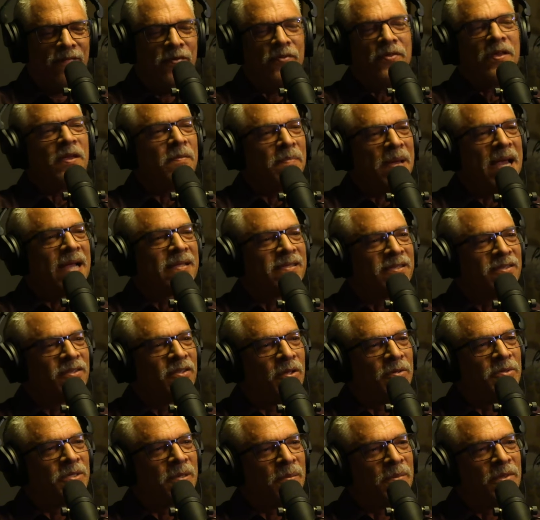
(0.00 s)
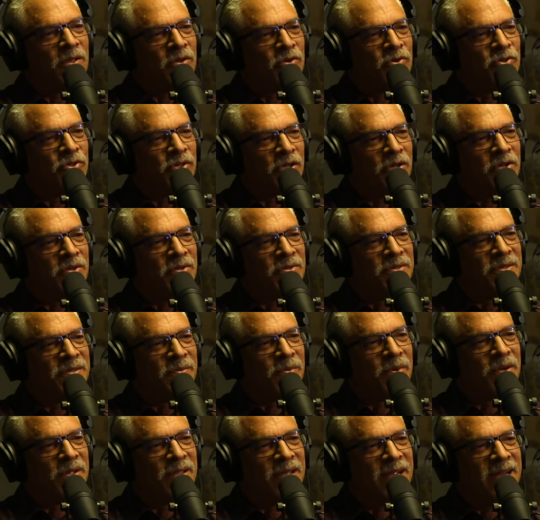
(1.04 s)
If you think back to some of those
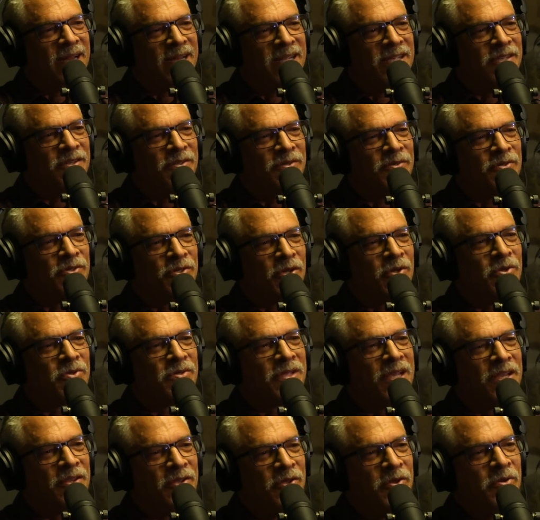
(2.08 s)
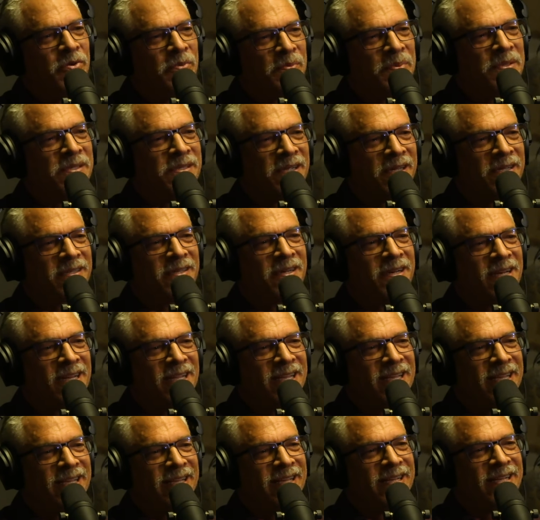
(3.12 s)
shows, were there any shows that you
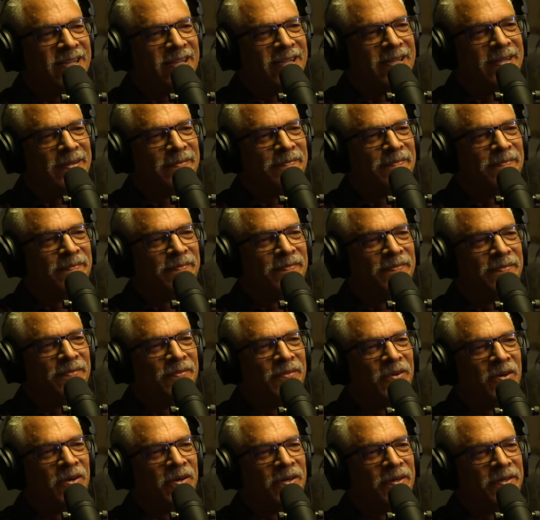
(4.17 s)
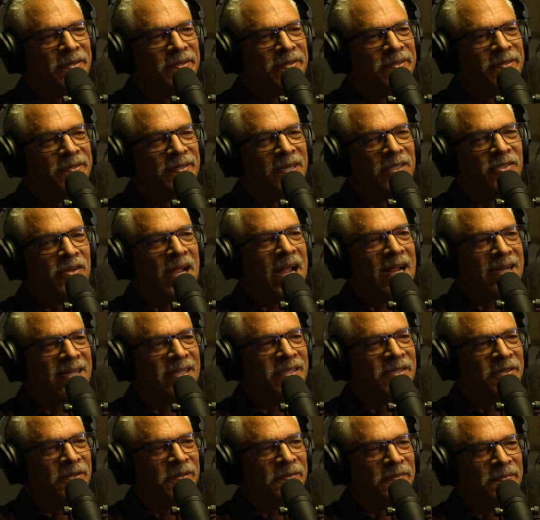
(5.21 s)
particularly were
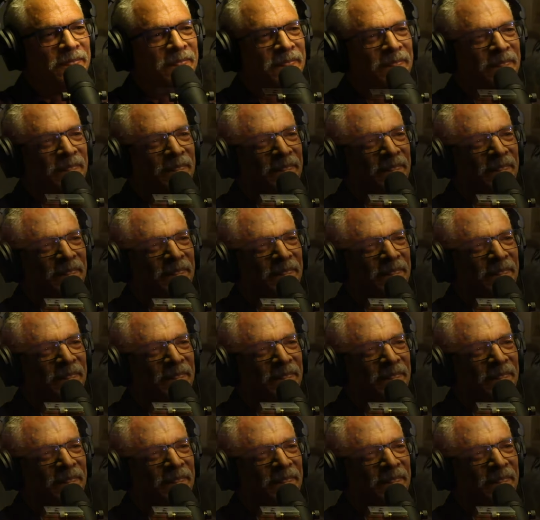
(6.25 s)
attracted to?